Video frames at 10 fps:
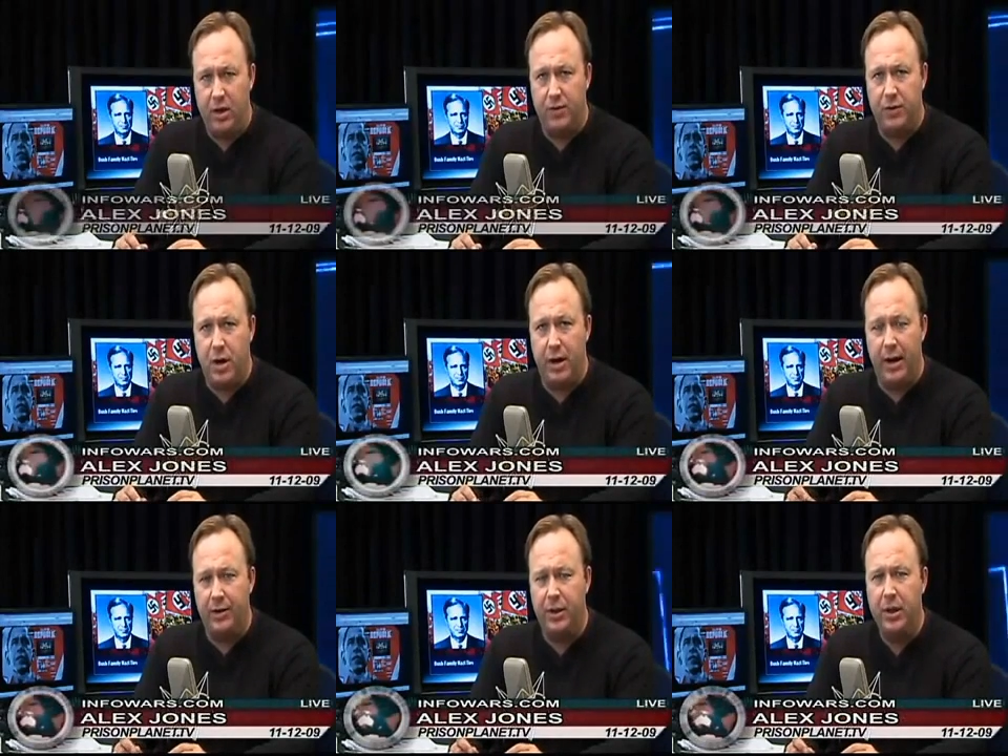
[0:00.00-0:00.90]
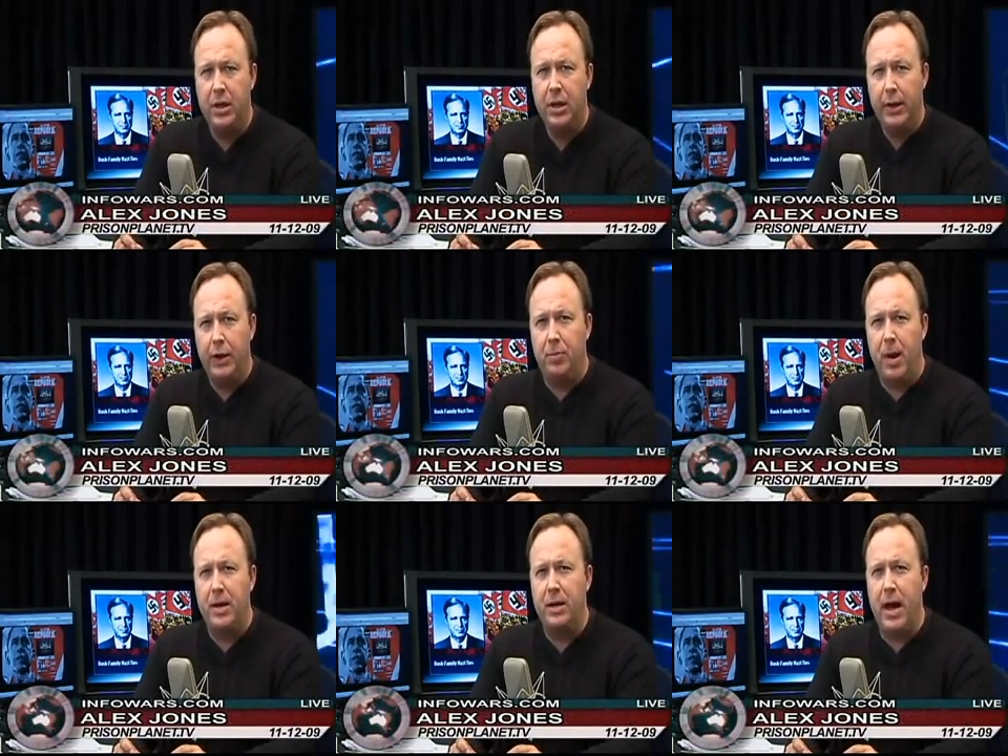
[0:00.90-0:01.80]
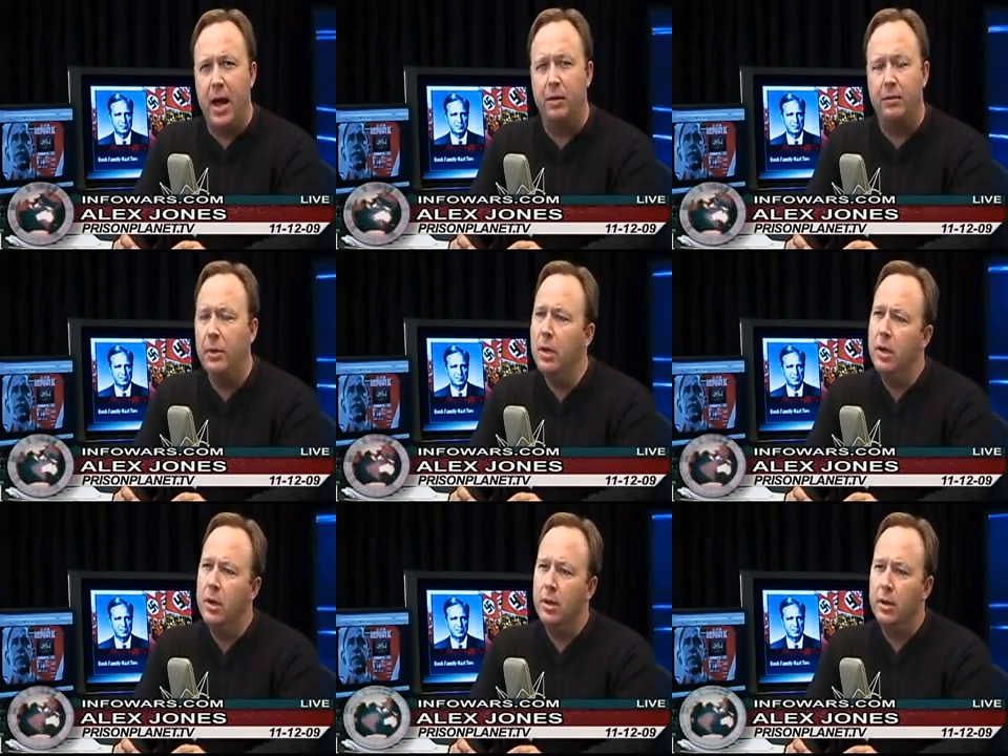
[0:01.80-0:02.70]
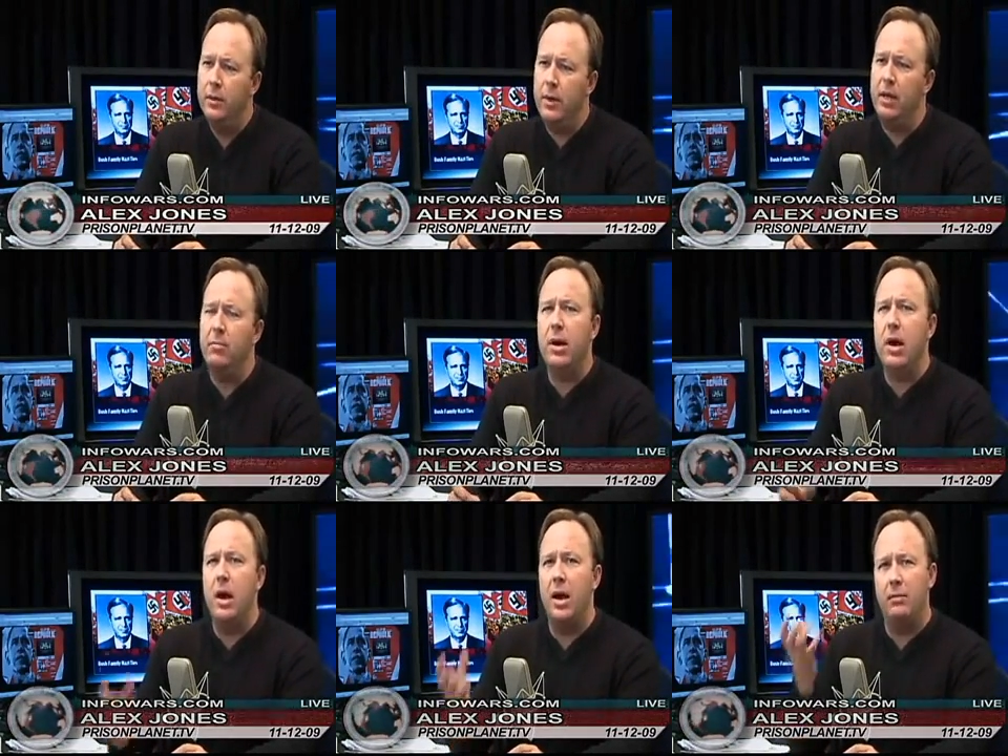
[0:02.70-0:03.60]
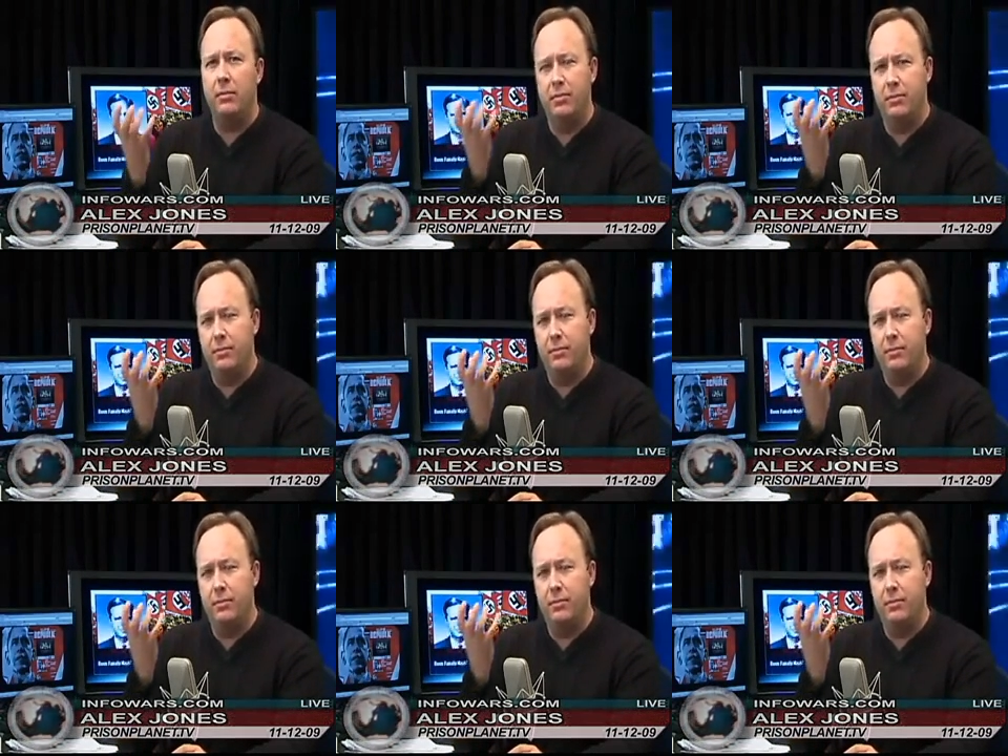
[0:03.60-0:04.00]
Thank you for joining us. He's breaking down the embryonic